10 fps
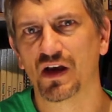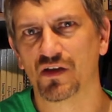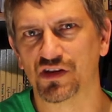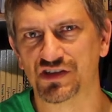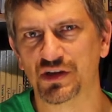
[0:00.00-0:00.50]

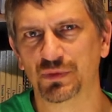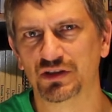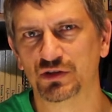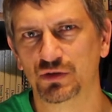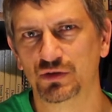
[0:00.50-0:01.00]
The snipping
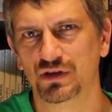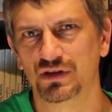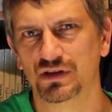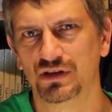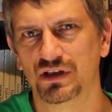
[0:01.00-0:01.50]
tool,
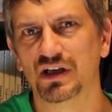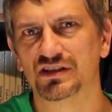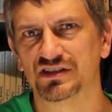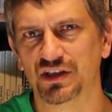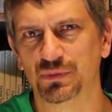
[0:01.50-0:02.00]

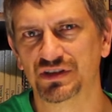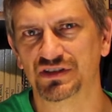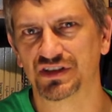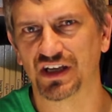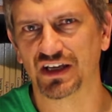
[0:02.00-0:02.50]
Snip and
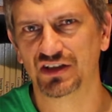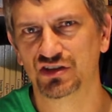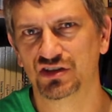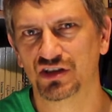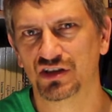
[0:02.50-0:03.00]

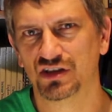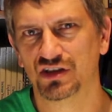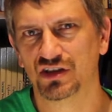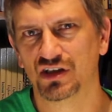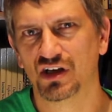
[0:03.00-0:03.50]
Sketch,
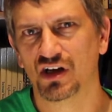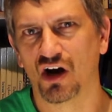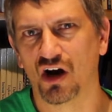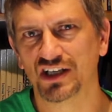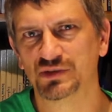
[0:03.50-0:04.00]

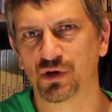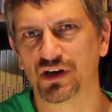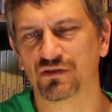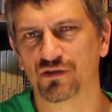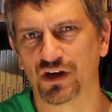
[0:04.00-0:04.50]

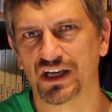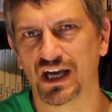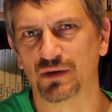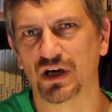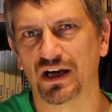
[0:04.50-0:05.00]
iSpring
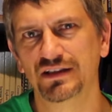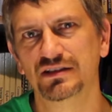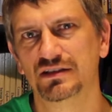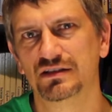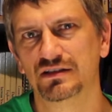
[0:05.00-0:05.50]
FreeCam
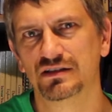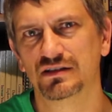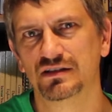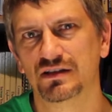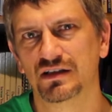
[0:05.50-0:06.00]
8
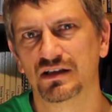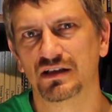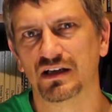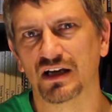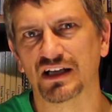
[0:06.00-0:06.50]

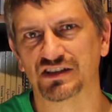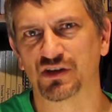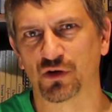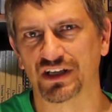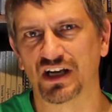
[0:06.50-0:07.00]
and
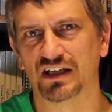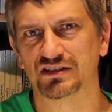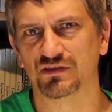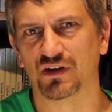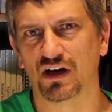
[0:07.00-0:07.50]

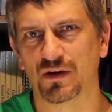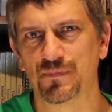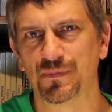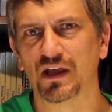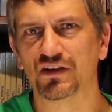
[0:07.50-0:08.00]
Screencastify.
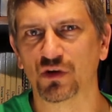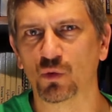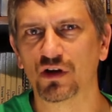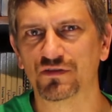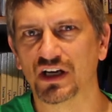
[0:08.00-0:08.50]
So
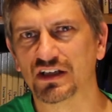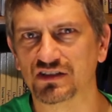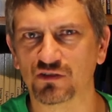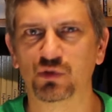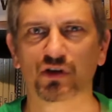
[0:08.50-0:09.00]
what I've done is
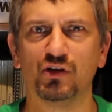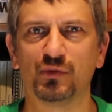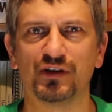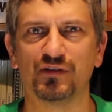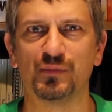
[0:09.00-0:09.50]
I've put a little
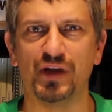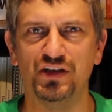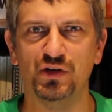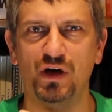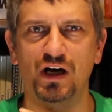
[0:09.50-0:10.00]
bit of a
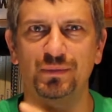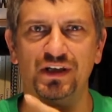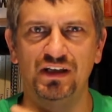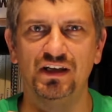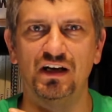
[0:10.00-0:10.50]
menu up
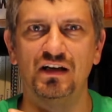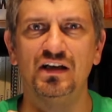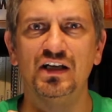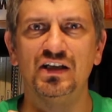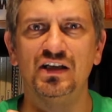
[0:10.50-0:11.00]
here
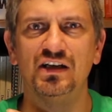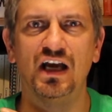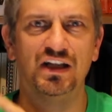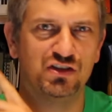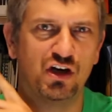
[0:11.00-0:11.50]

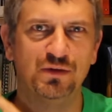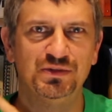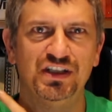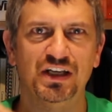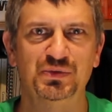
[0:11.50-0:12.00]
and
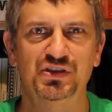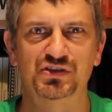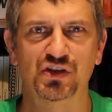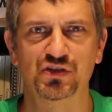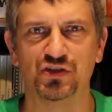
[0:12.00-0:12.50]
timestamps
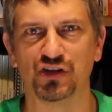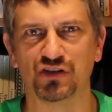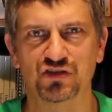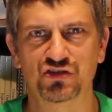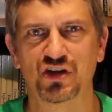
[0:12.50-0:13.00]
so that you
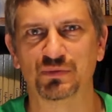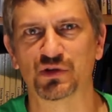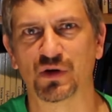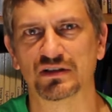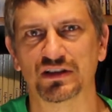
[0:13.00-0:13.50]
can jump
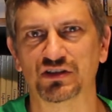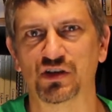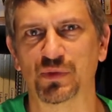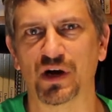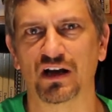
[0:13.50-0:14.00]
directly to
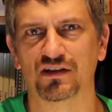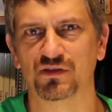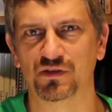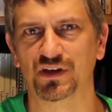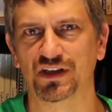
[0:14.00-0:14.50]
the part of
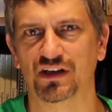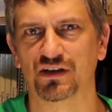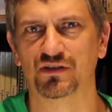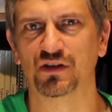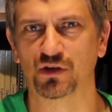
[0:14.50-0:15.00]
the video
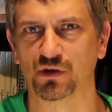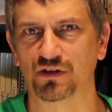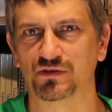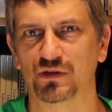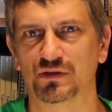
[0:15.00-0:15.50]
that you're looking
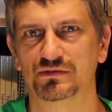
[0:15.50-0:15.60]
for.